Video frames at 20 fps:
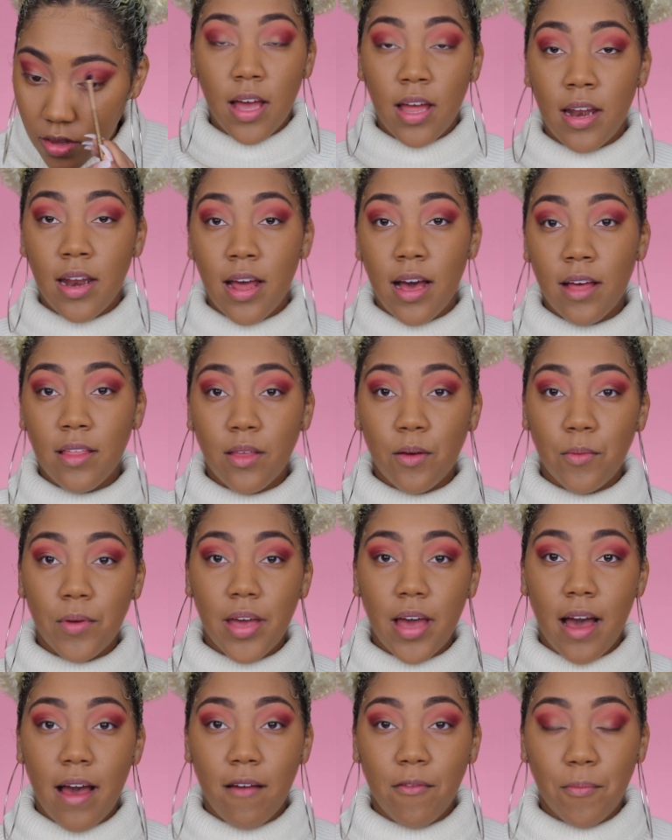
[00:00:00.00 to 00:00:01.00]
And now that
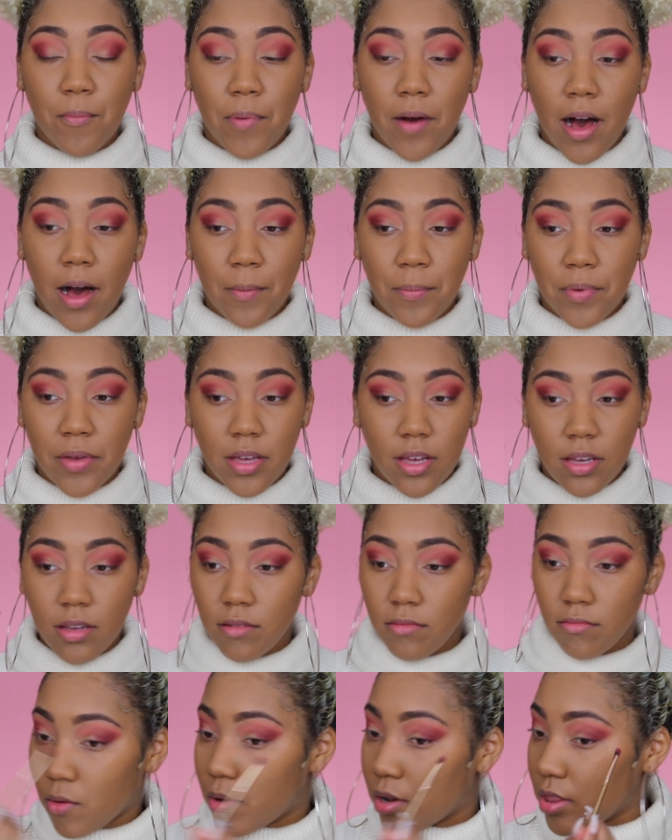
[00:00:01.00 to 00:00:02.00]
we have
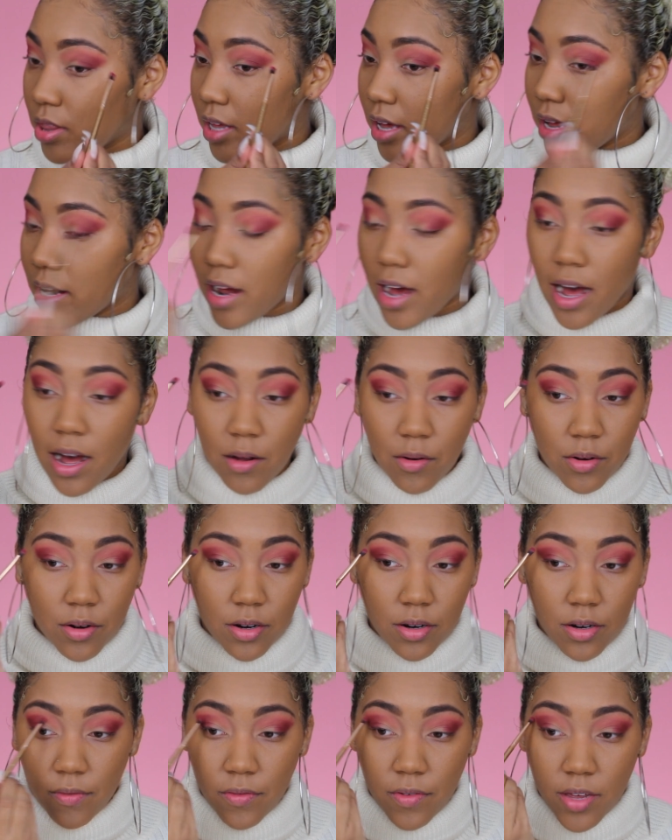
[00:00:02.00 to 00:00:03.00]
Poppy on that
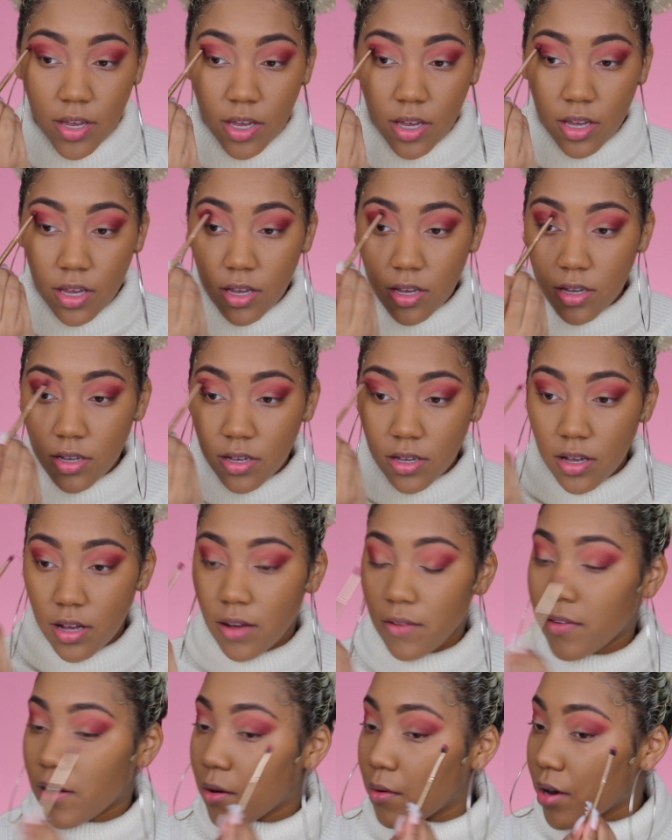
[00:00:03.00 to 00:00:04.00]
outer V
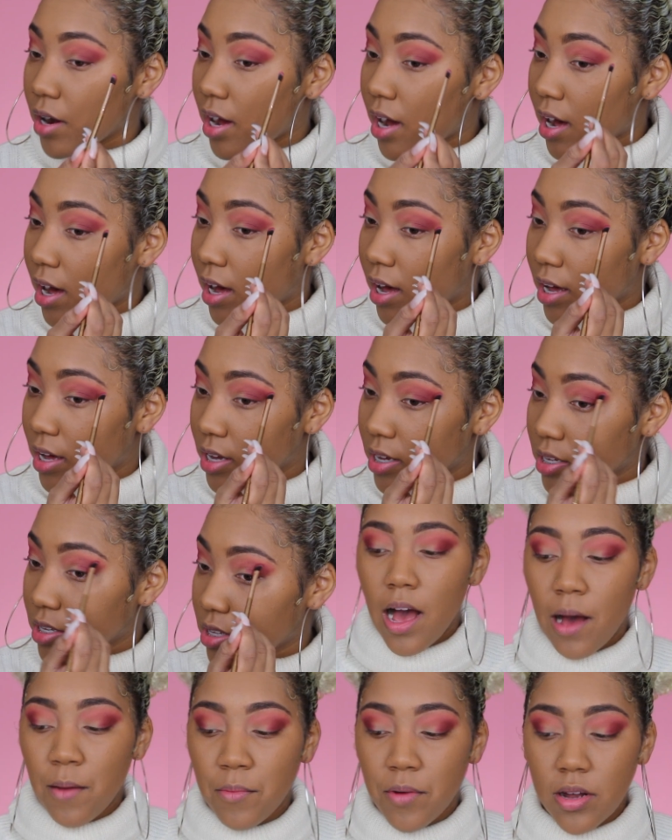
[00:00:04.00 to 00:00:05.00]
of our eyes,
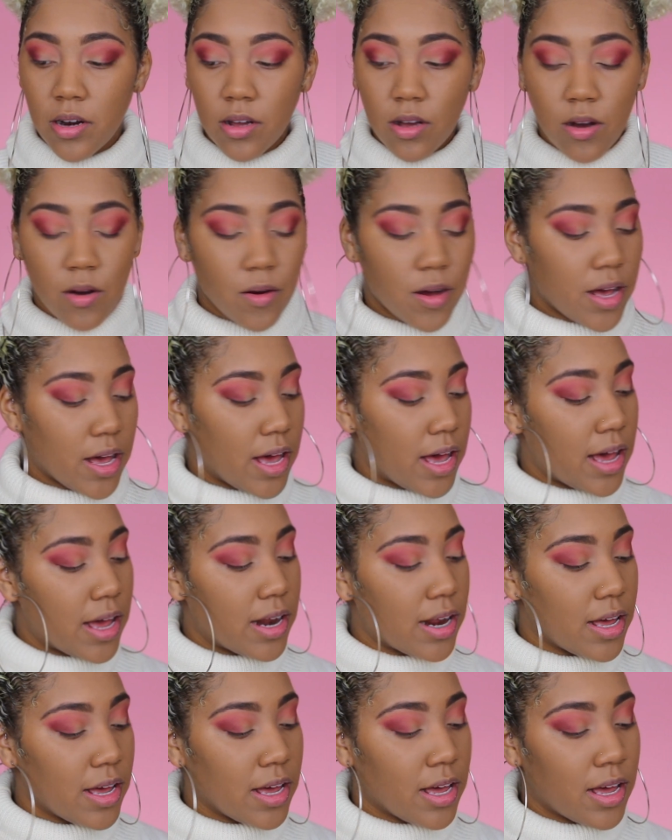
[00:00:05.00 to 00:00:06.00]
I'm gonna go
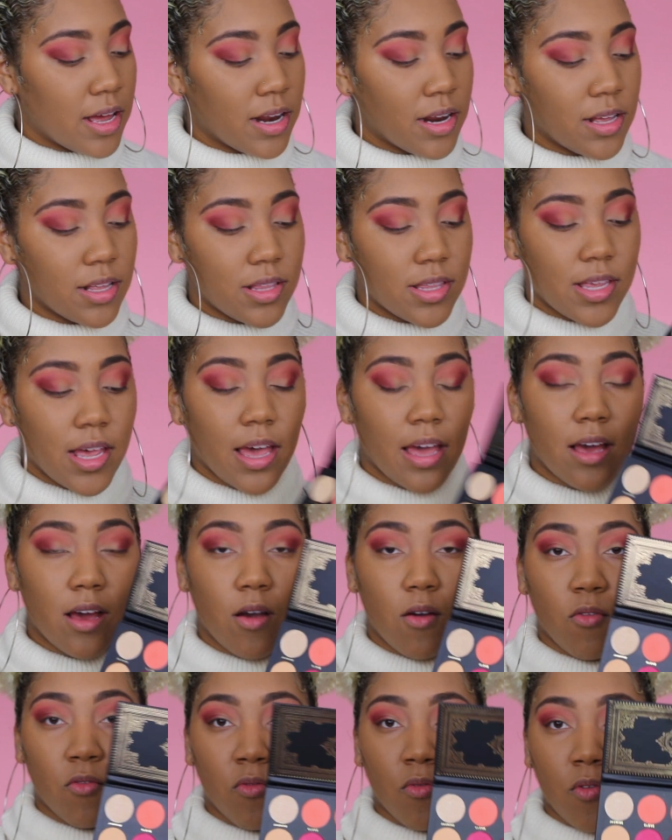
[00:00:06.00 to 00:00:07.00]
ahead and take
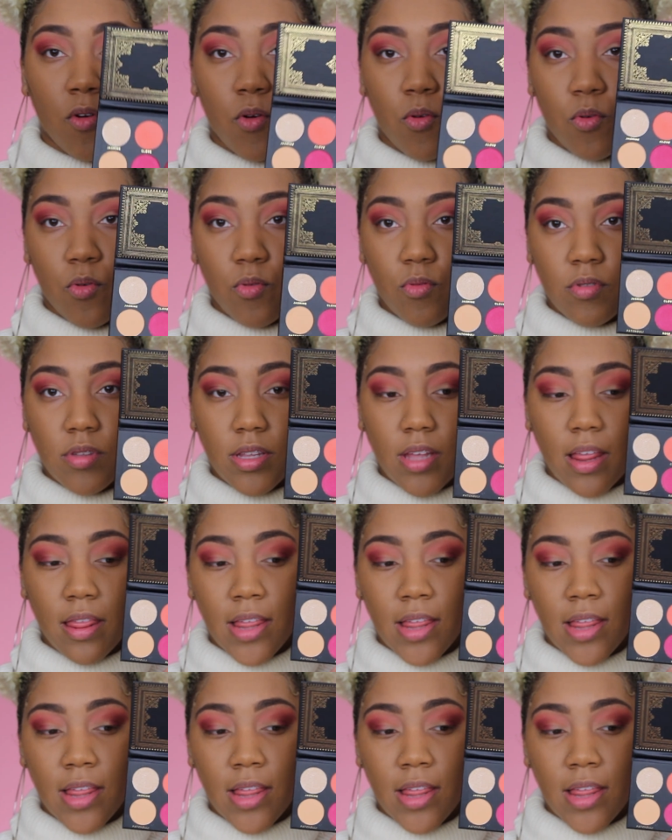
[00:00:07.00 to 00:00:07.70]
Rose.